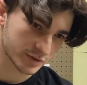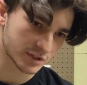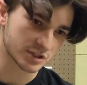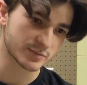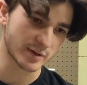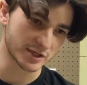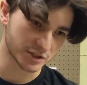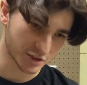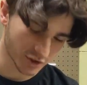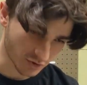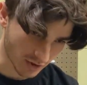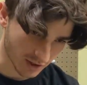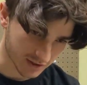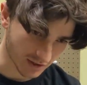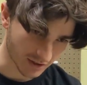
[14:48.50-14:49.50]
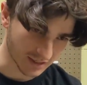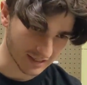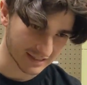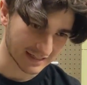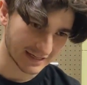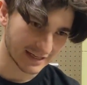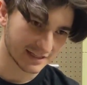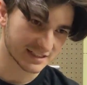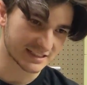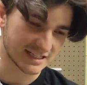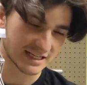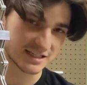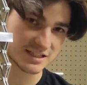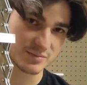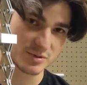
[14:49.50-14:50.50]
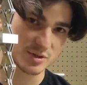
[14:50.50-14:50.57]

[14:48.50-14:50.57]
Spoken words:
suspension trucks on it to take some